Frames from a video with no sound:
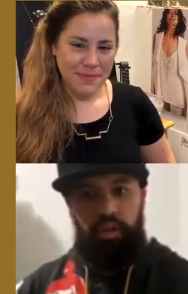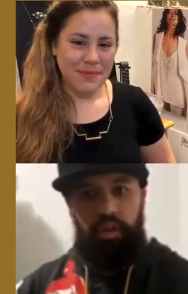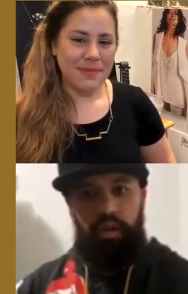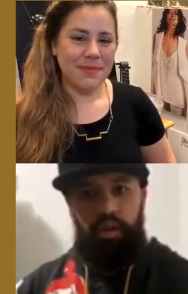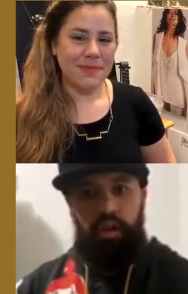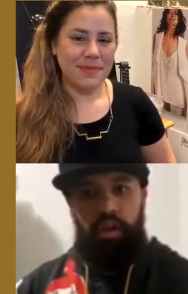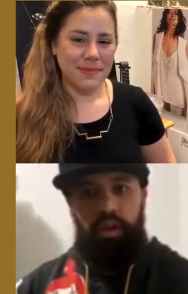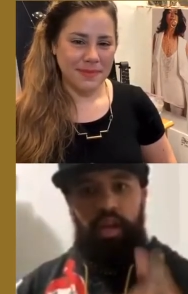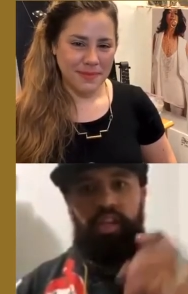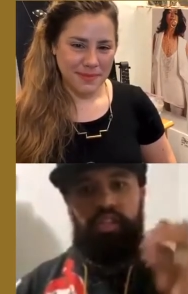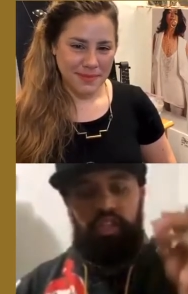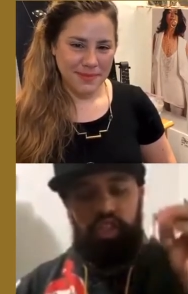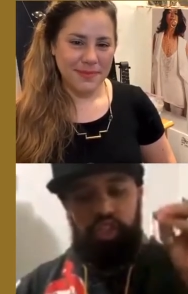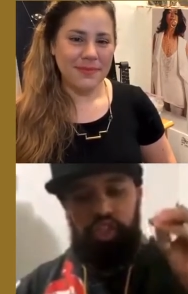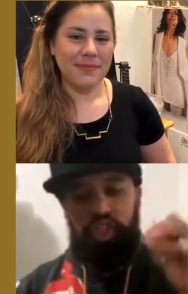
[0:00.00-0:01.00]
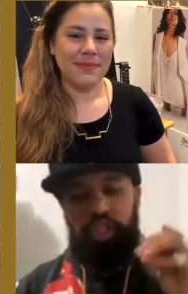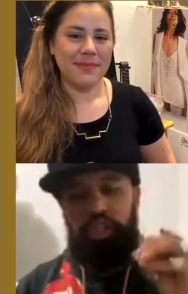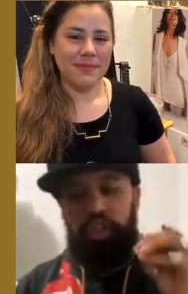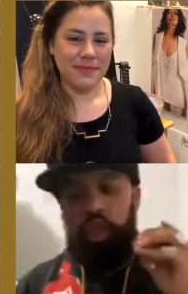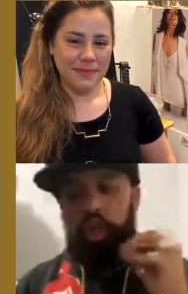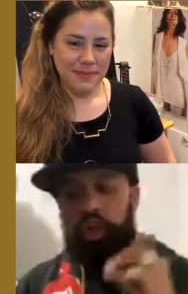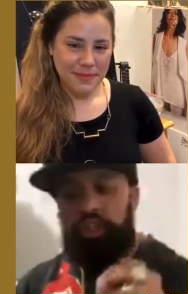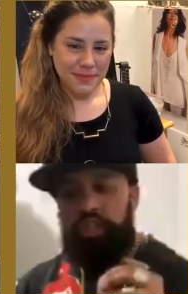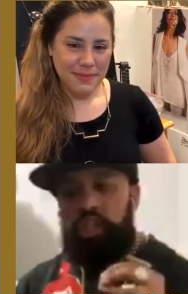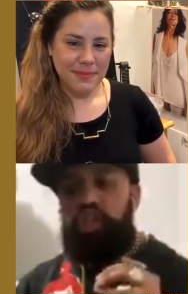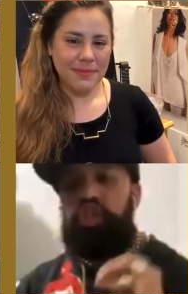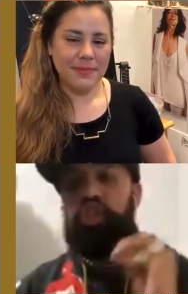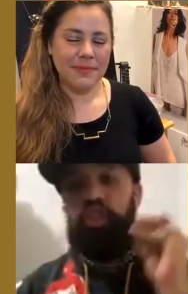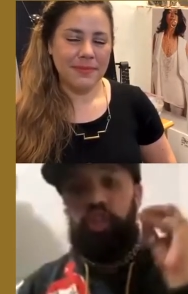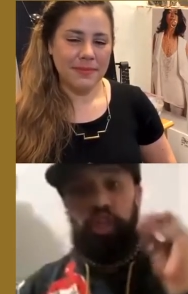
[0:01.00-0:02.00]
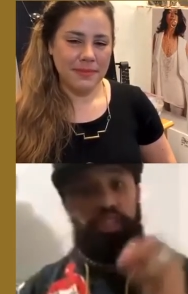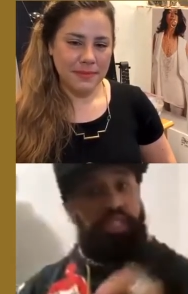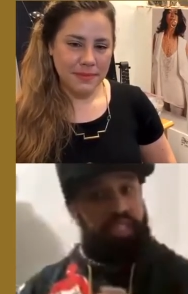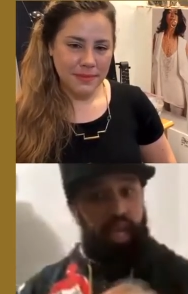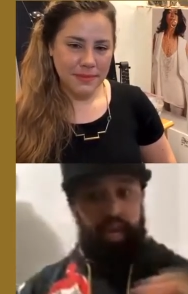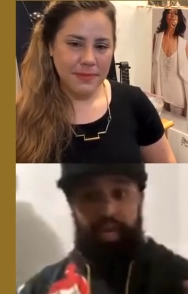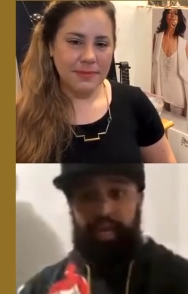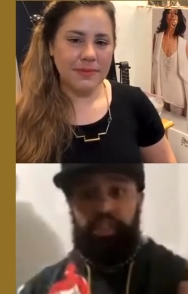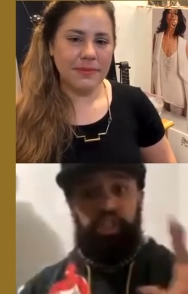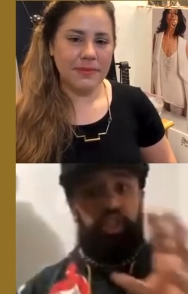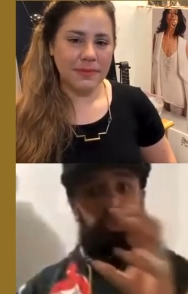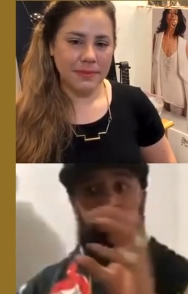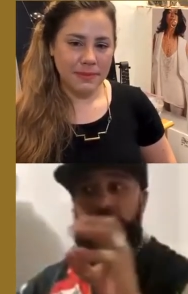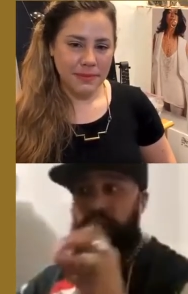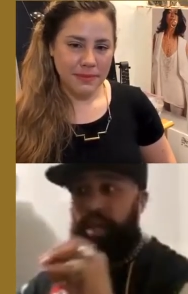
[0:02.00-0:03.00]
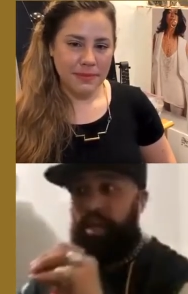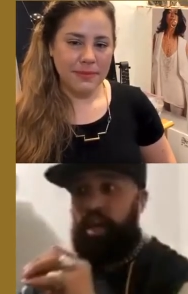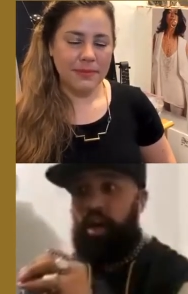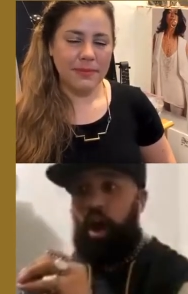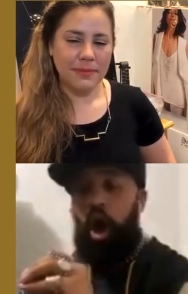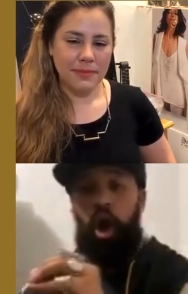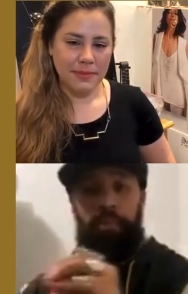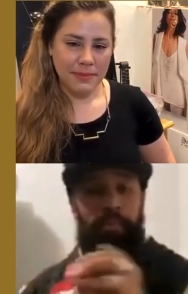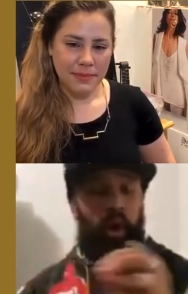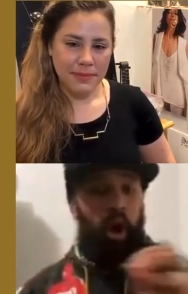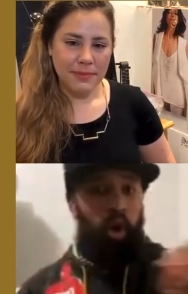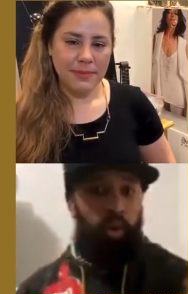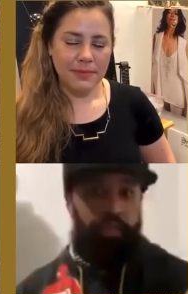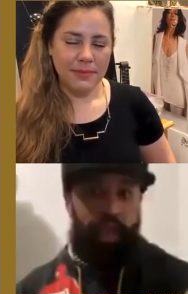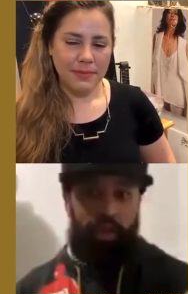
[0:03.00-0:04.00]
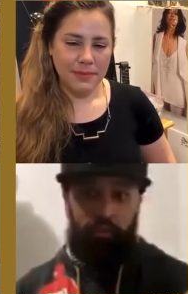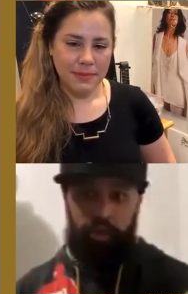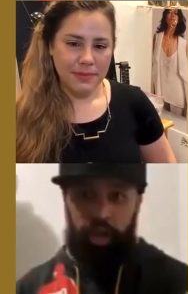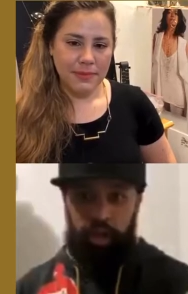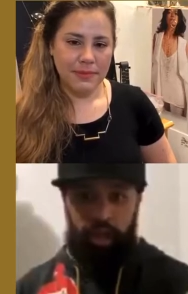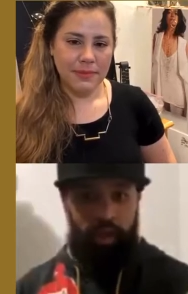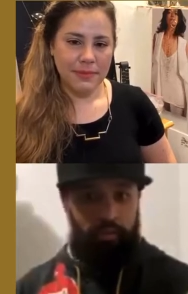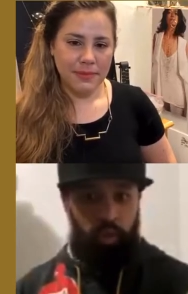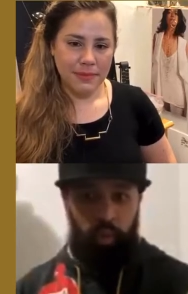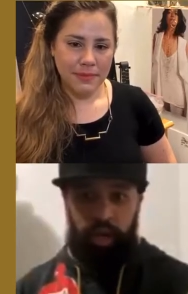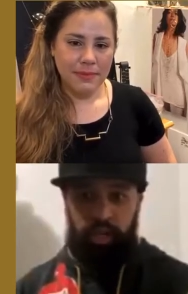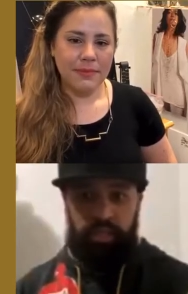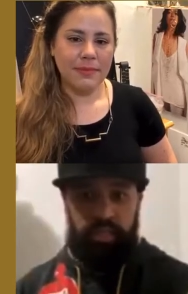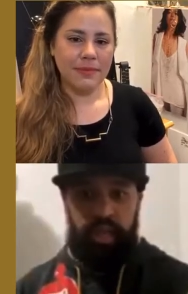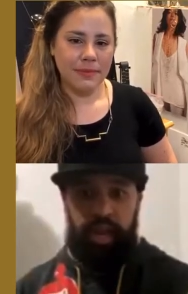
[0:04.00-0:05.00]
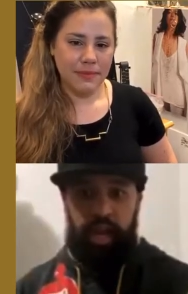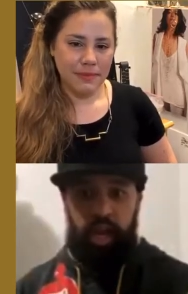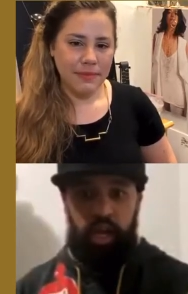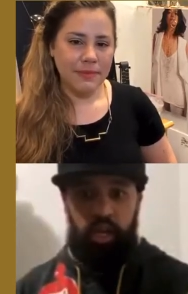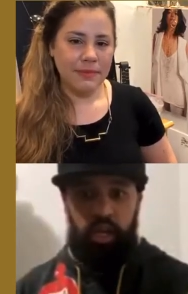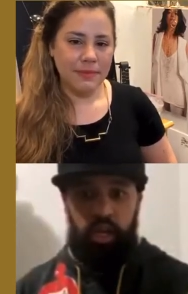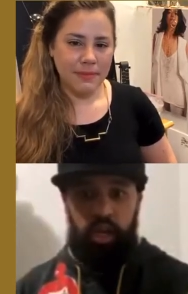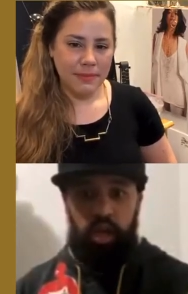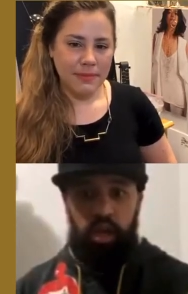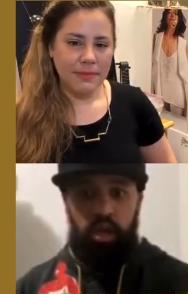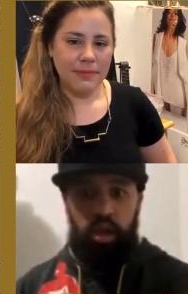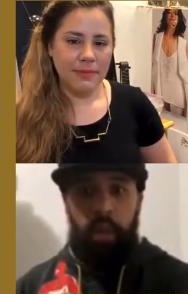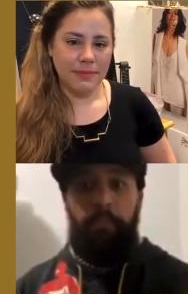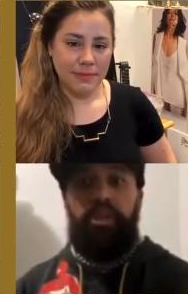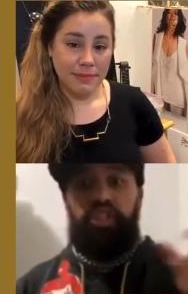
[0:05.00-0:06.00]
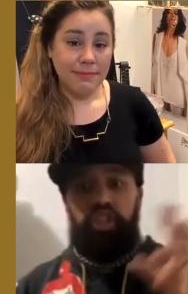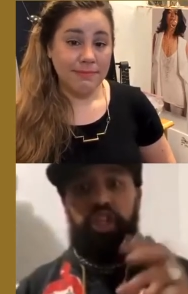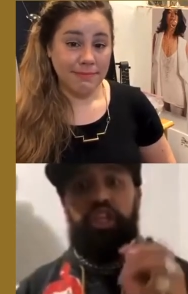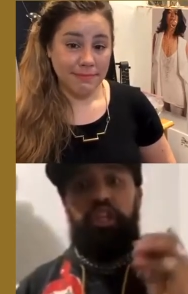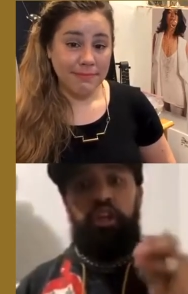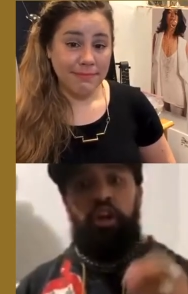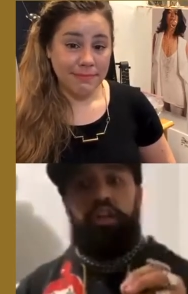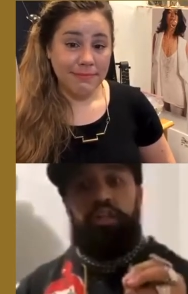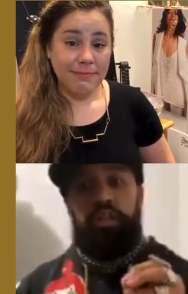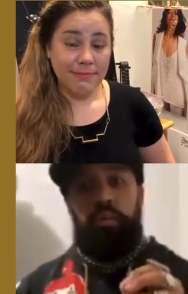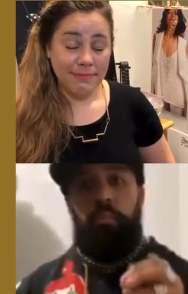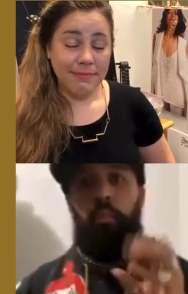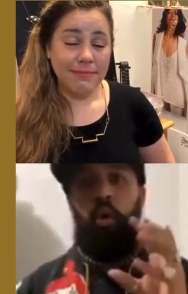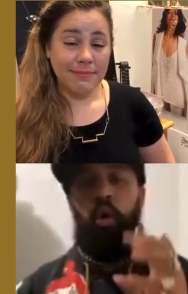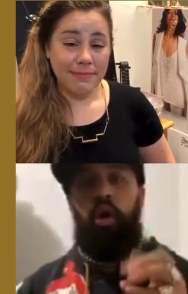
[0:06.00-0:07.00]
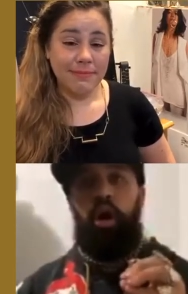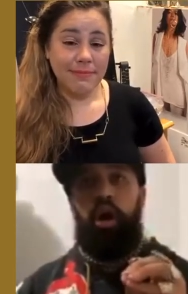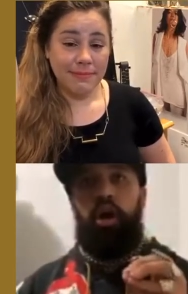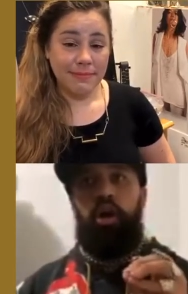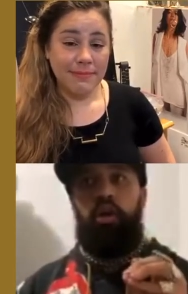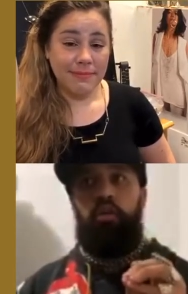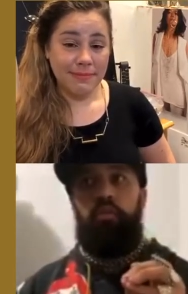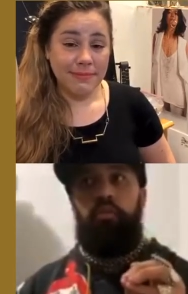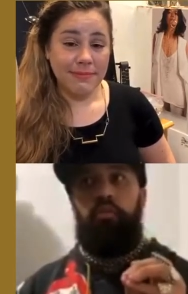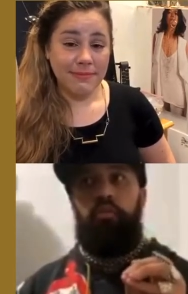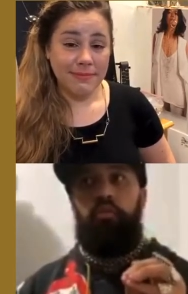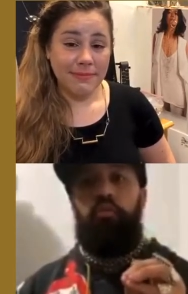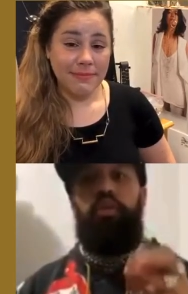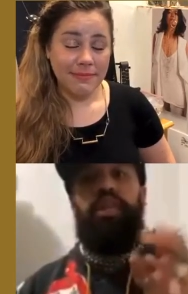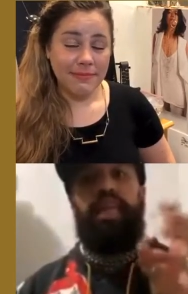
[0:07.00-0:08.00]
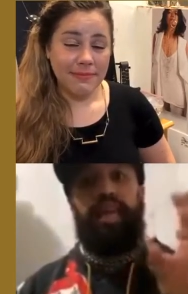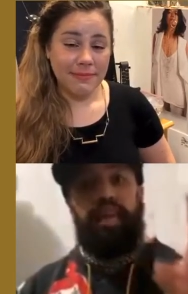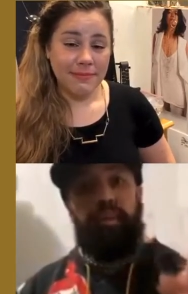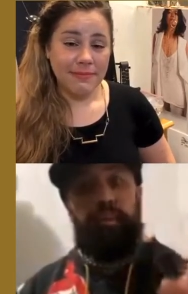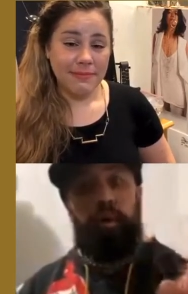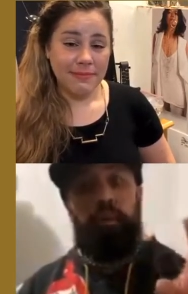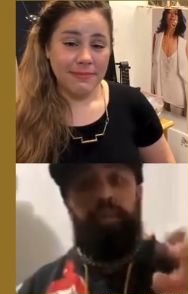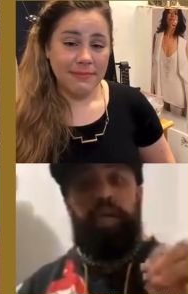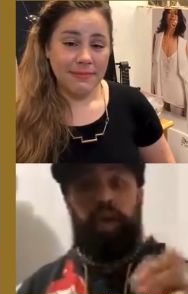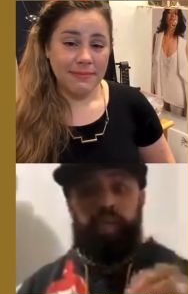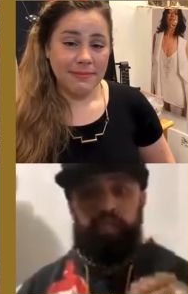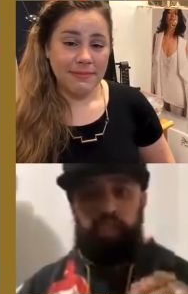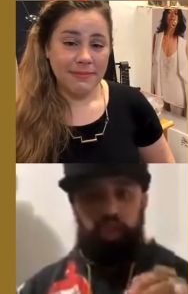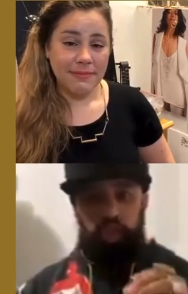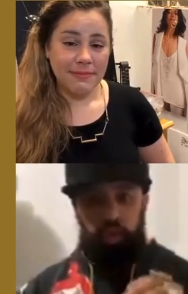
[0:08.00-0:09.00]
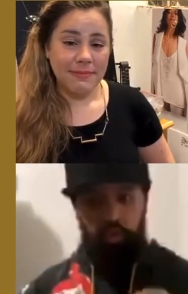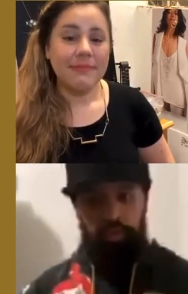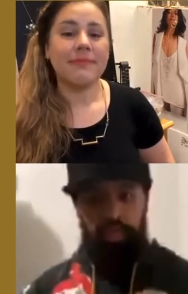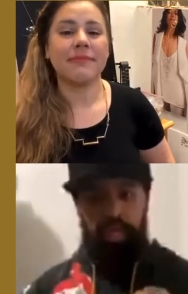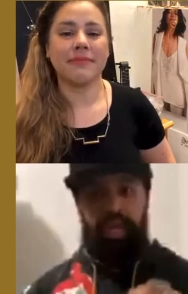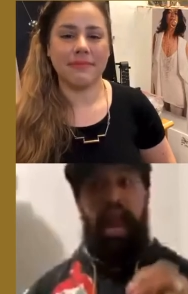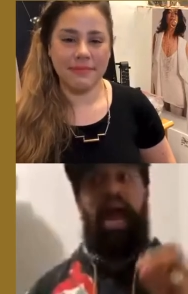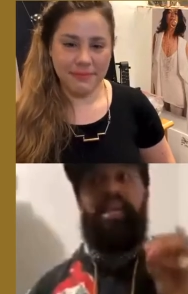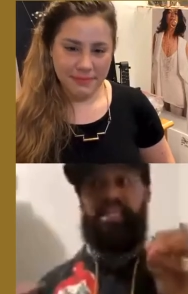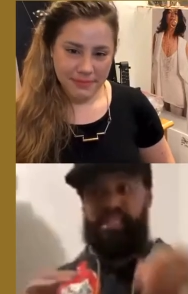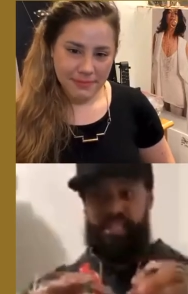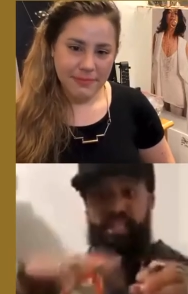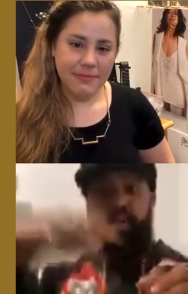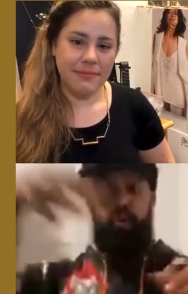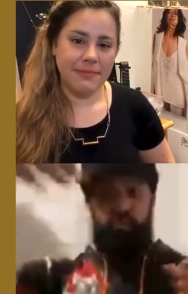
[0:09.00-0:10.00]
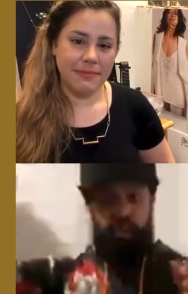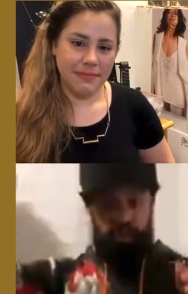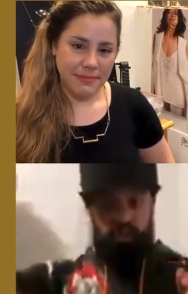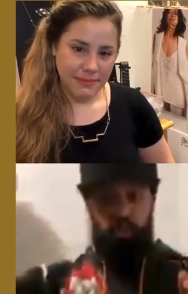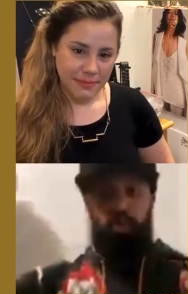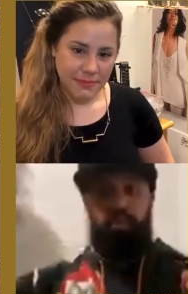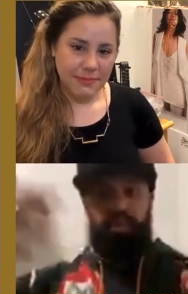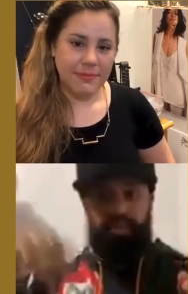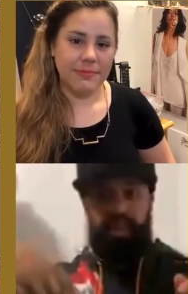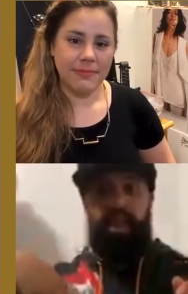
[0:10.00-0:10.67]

Speaker 1: Cuz she looked she looked stunning and she was like on par with every everyone else there. But she looked more relatable because you'd be like mm-hmm. I see there's a woman there